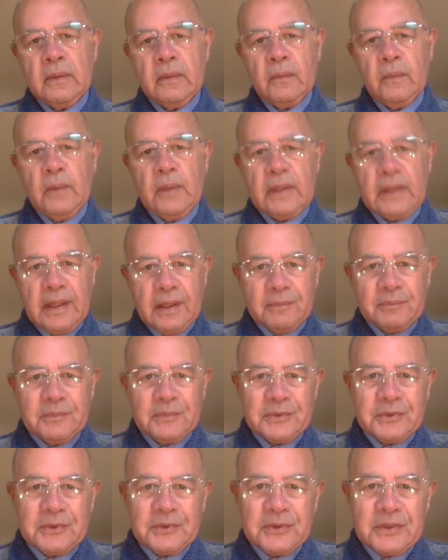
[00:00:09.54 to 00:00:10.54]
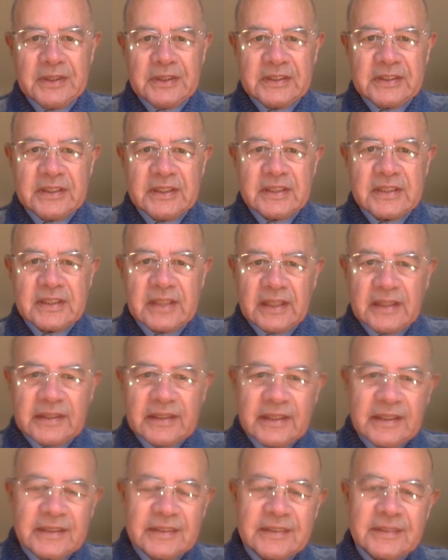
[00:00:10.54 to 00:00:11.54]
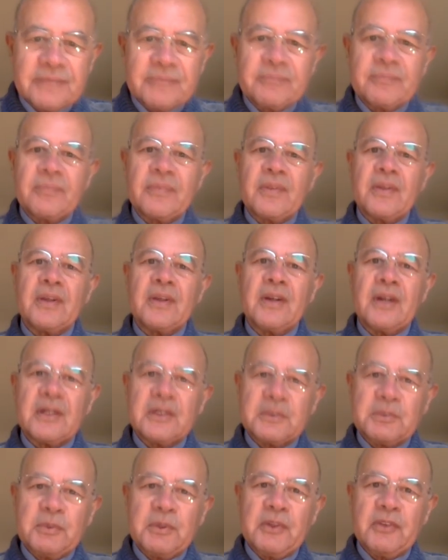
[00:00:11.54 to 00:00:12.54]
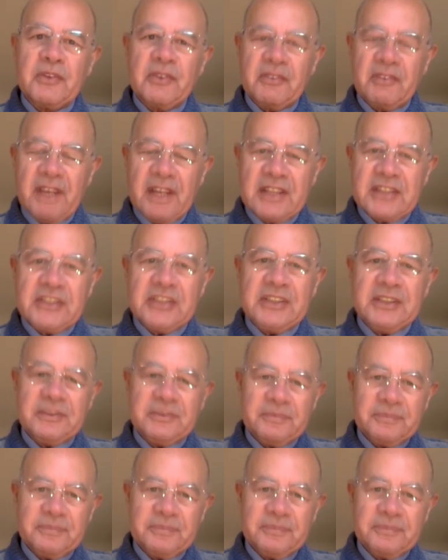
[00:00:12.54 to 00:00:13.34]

Welcome to this Sunday's Gospel Reflection.